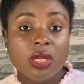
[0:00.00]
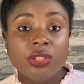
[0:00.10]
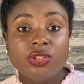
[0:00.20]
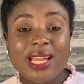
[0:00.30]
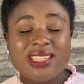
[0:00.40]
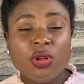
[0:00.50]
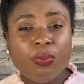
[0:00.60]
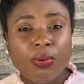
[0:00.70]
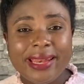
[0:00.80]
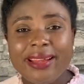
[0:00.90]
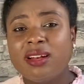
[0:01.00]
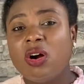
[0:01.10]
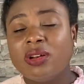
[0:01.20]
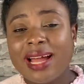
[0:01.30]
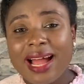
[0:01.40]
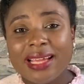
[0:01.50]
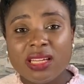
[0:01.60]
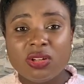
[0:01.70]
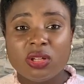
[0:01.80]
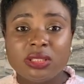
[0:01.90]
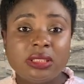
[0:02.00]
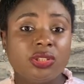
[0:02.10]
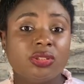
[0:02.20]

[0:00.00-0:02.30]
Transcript: So there's no point in on hanging on to